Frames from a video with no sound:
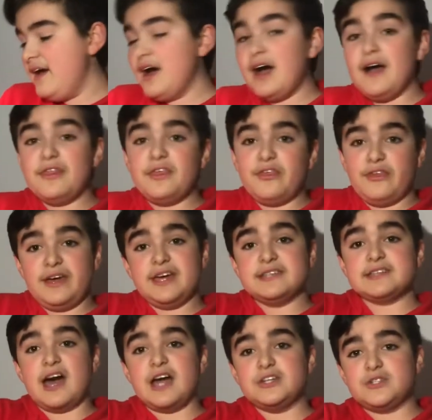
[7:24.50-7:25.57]
The thing is,
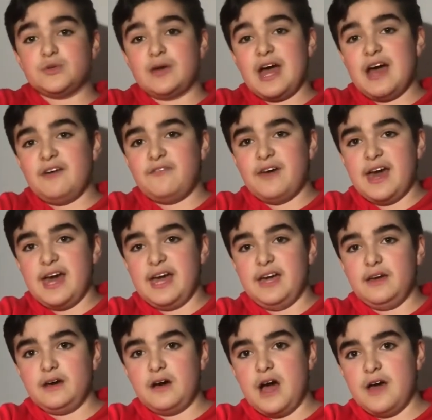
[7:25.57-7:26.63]
I do have a
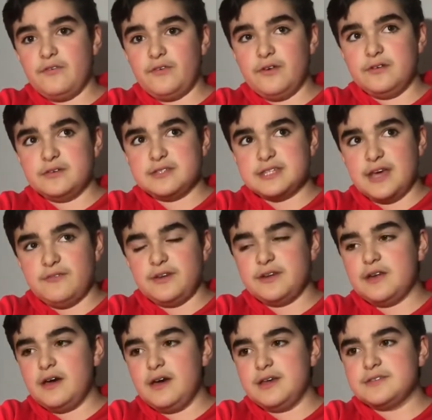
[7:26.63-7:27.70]
iPhone
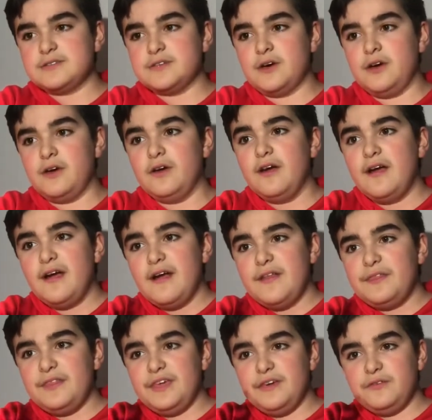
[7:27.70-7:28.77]
7, so
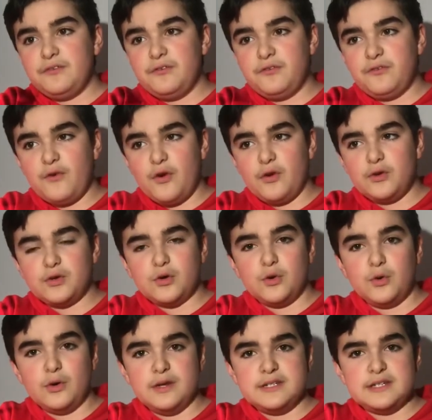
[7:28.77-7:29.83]
the phone
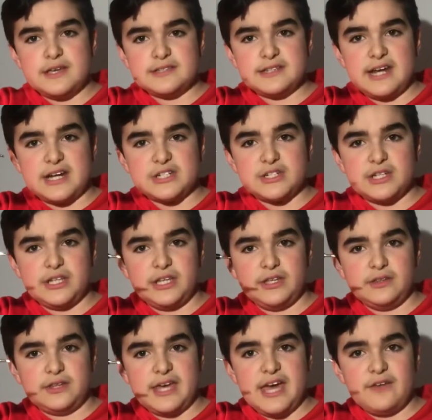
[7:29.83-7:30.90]
cord doesn't actually,
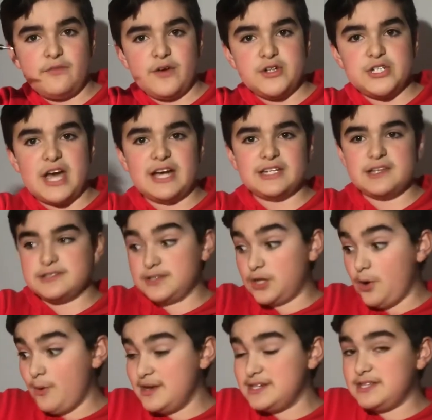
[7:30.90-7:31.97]
the headphone jack doesn't go
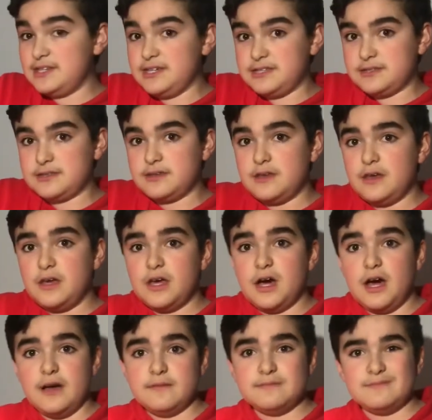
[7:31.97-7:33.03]
into these
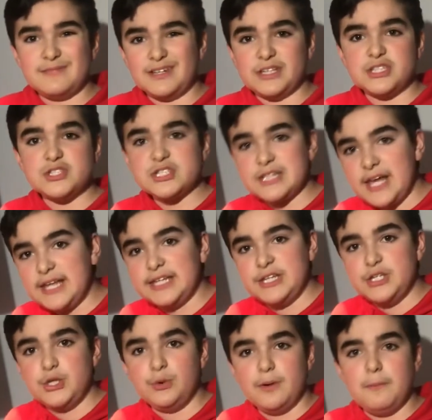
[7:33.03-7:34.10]
like slightly
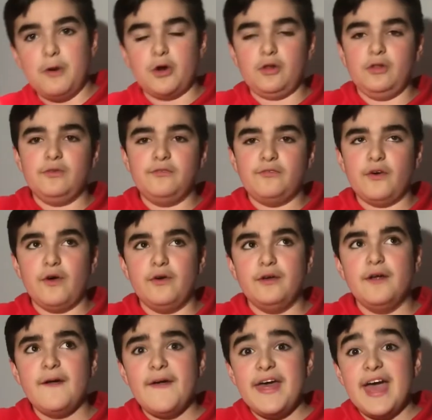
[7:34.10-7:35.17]
newer model of phone,
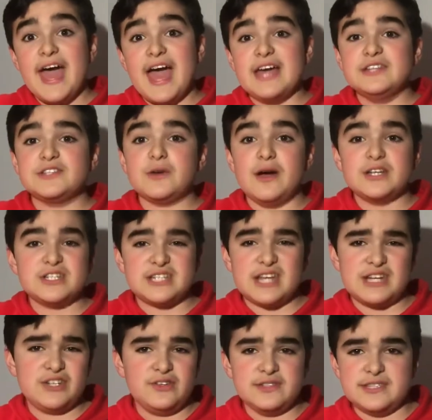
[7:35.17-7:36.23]
and so I just had to
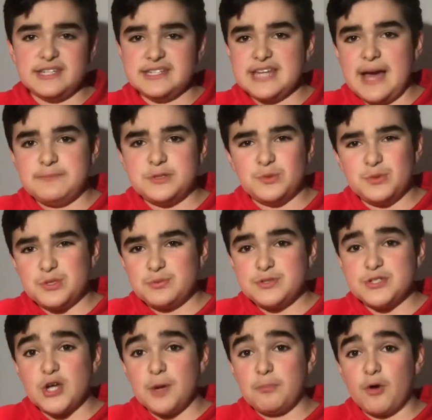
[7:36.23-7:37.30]
use the adapter, which was
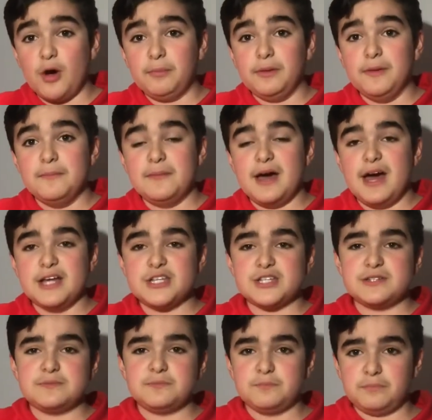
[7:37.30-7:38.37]
no problem. Just
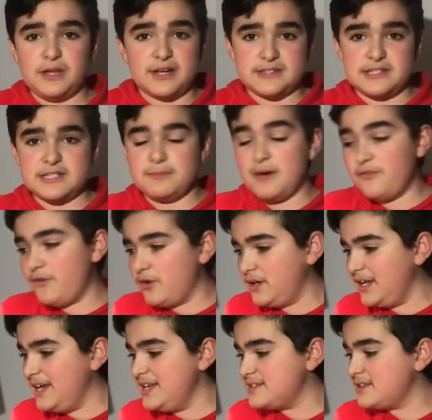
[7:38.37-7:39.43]
plugs into my phone
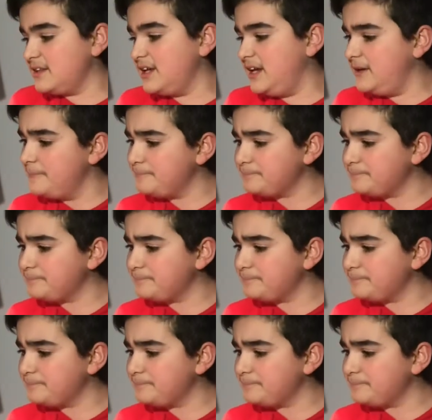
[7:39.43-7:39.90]
easily.